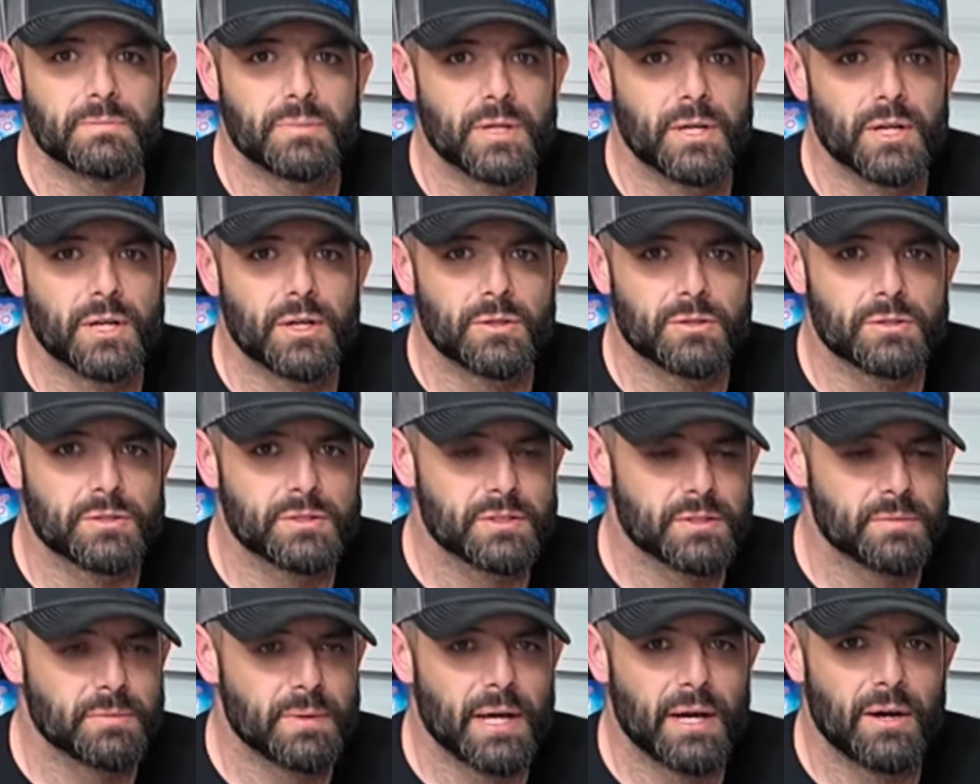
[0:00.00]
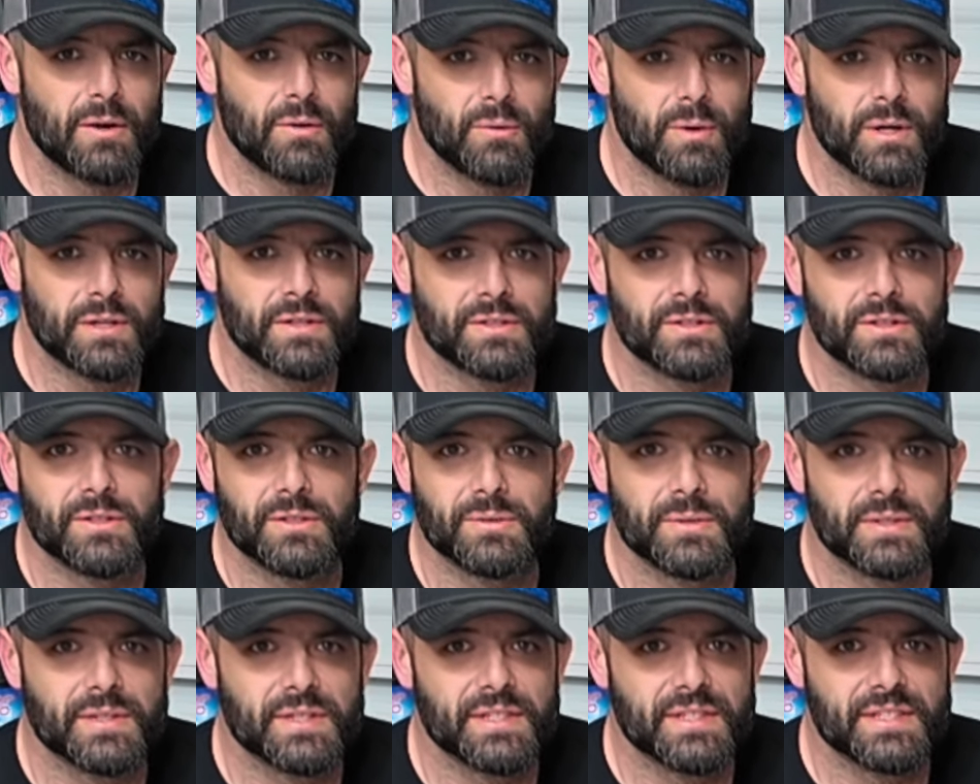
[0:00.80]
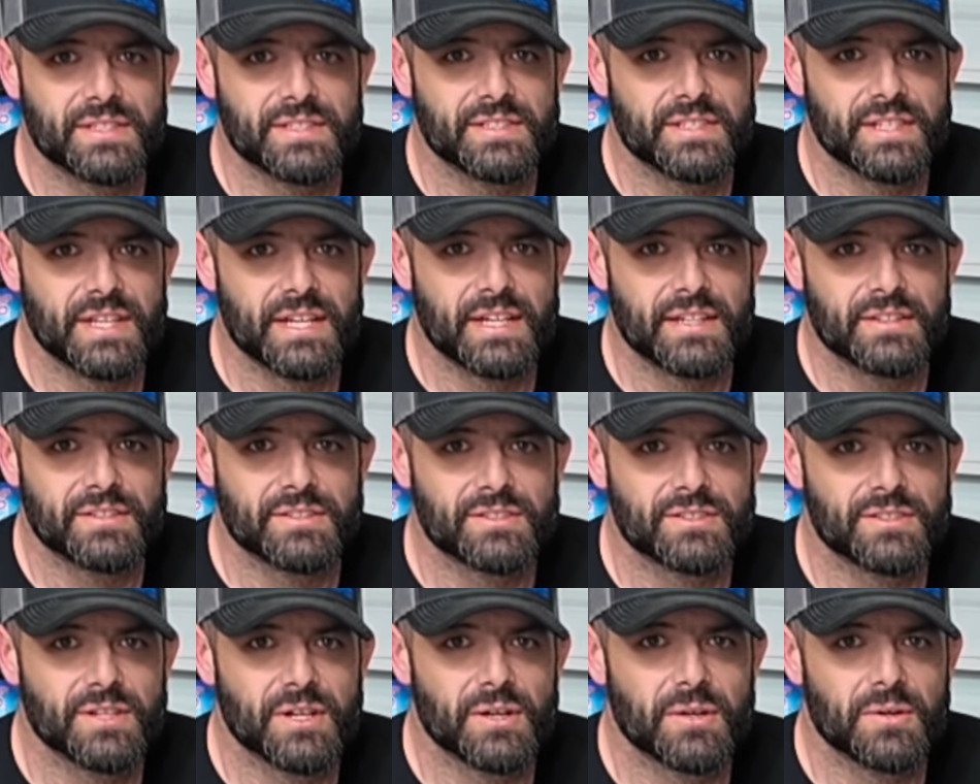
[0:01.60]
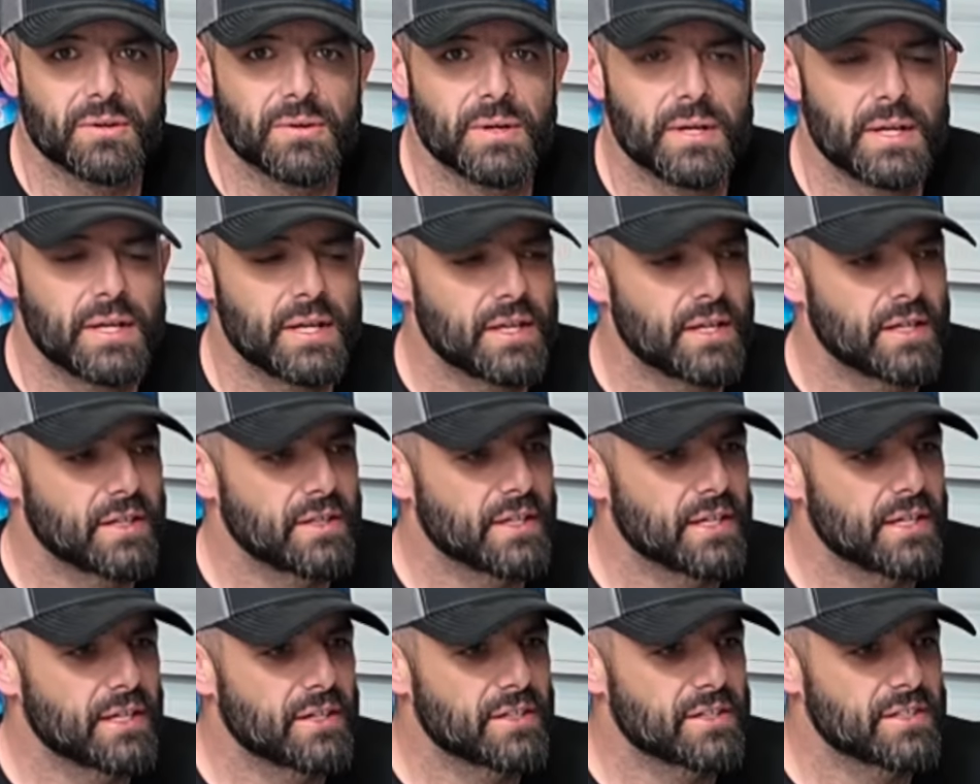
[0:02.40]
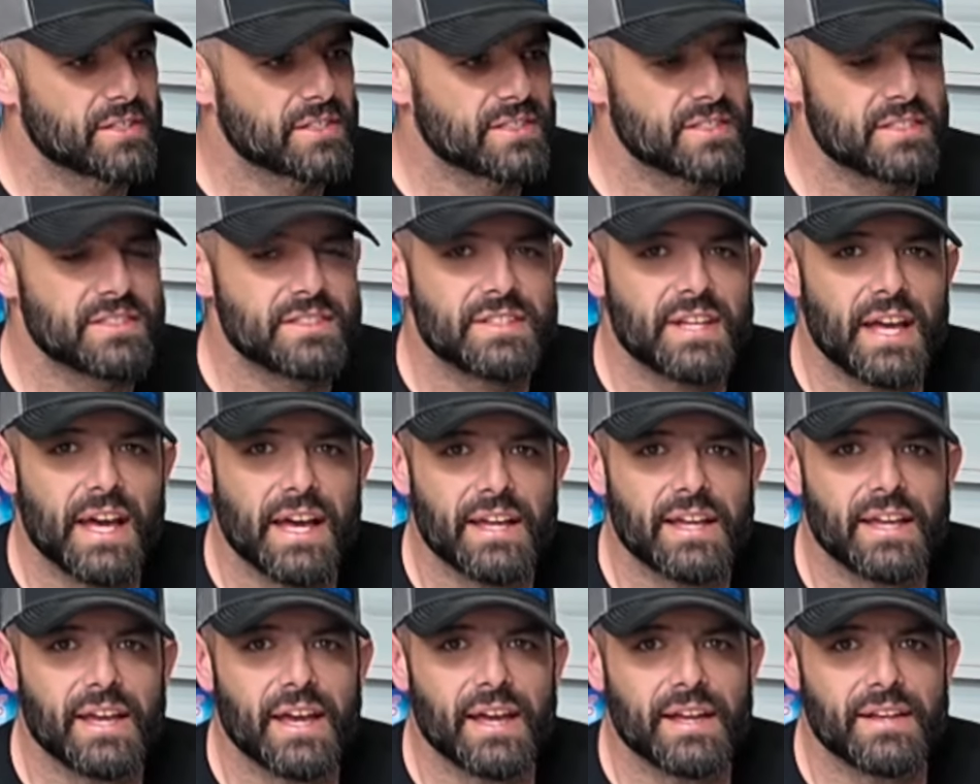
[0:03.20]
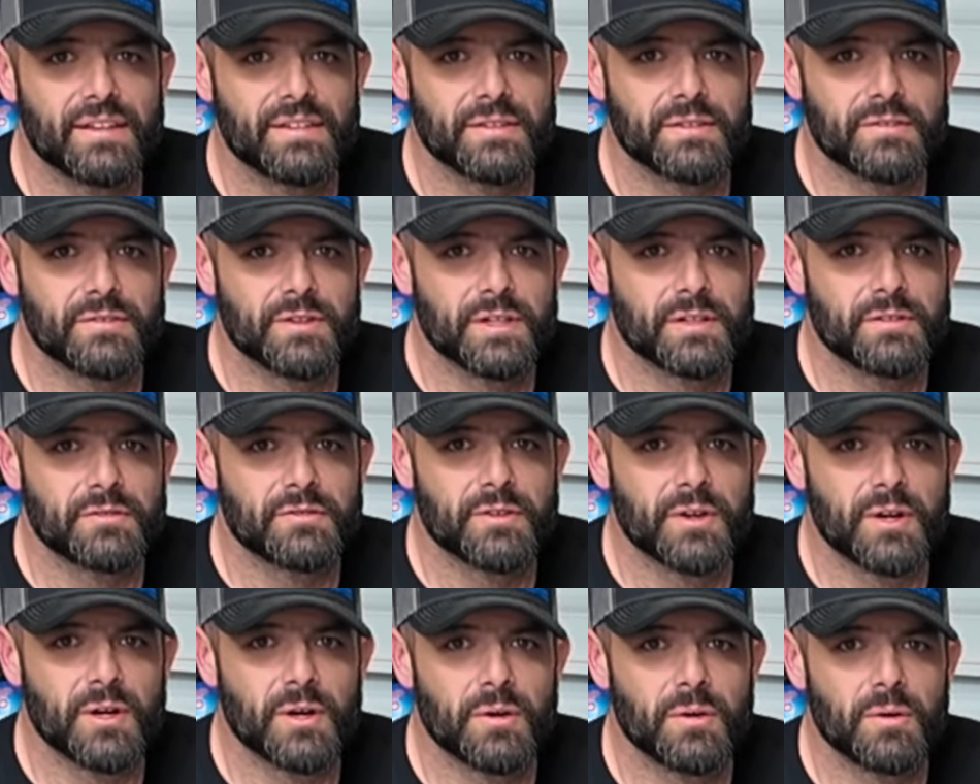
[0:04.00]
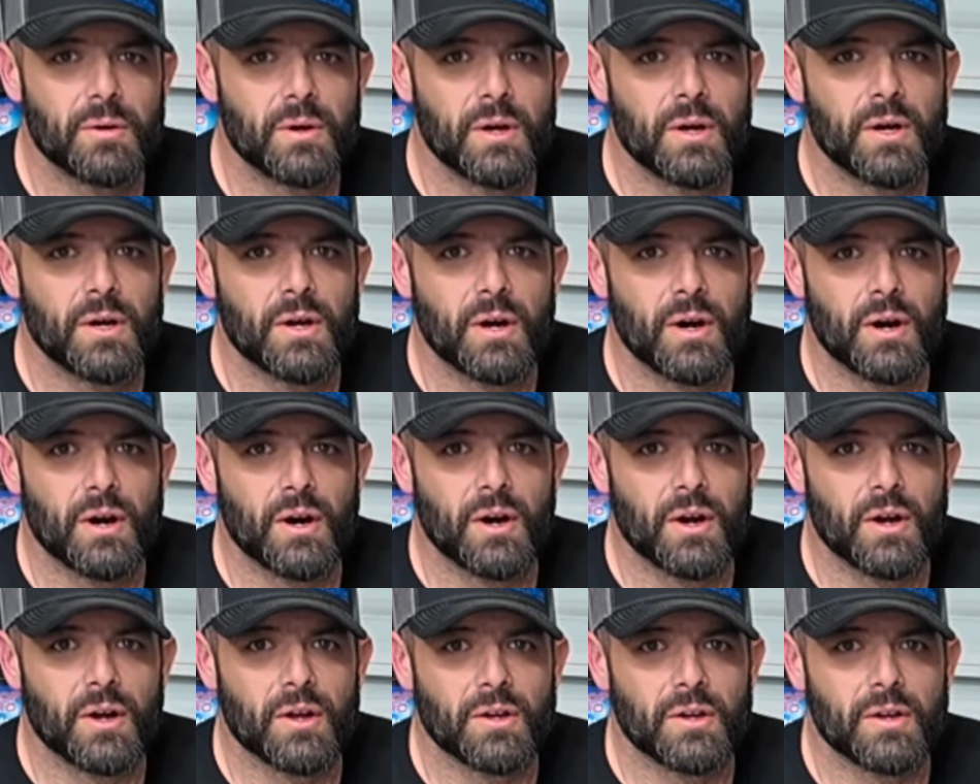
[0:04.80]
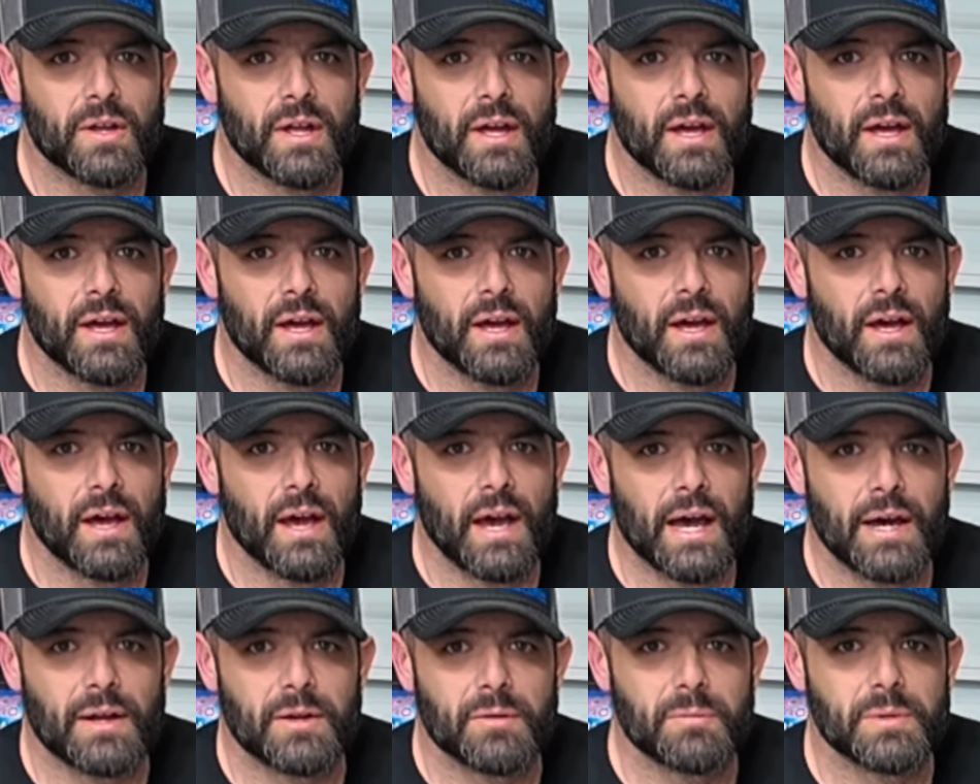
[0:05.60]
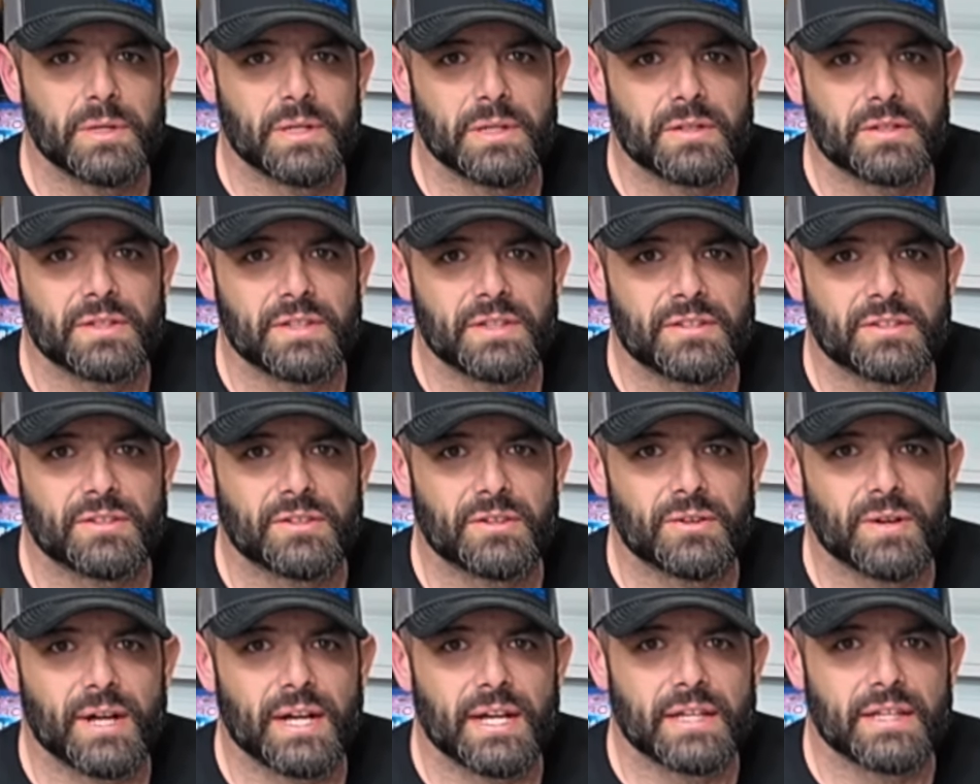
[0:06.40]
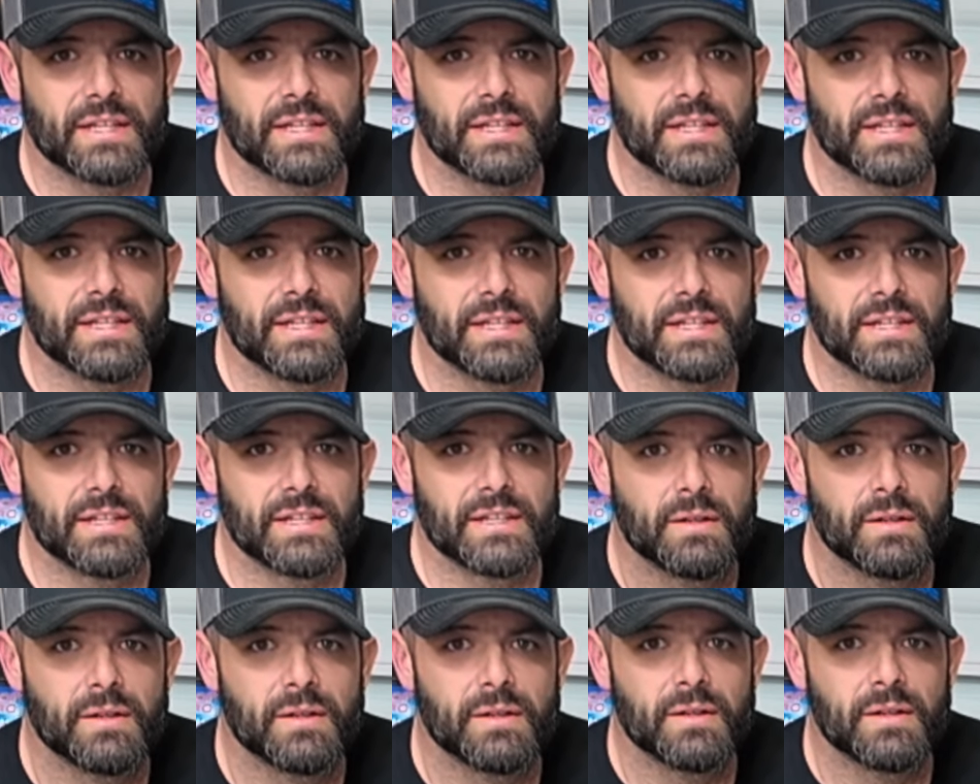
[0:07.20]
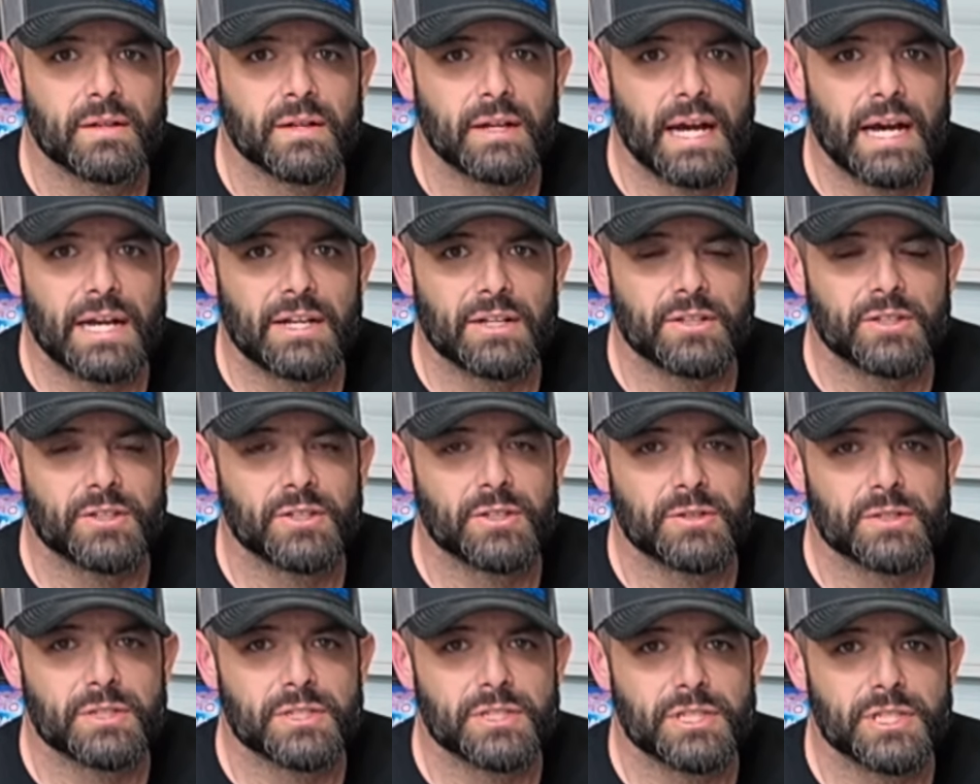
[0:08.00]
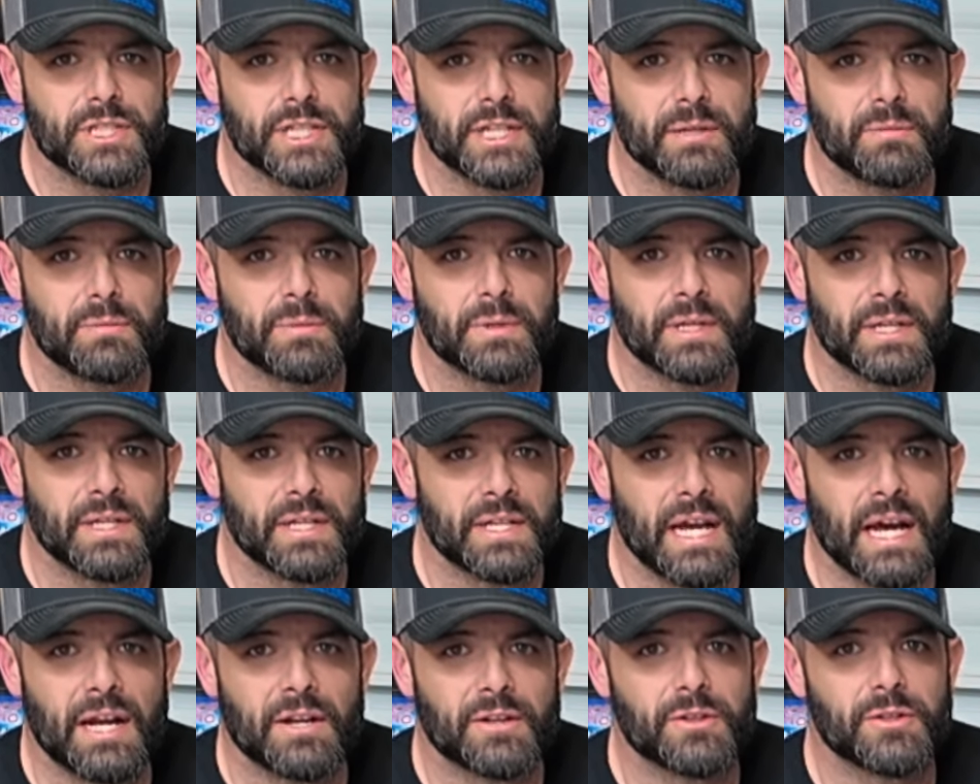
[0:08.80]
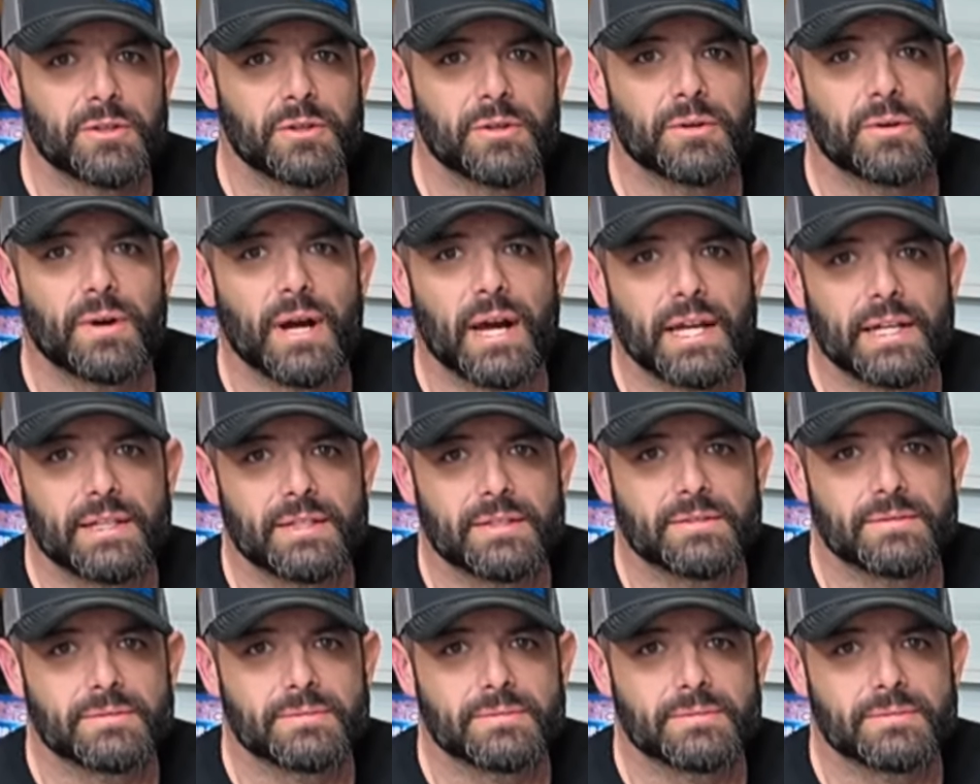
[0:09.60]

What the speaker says: posts about what to do with these things. So there is decades of info on how to build these correctly, how to do it cheap, and how to do it right.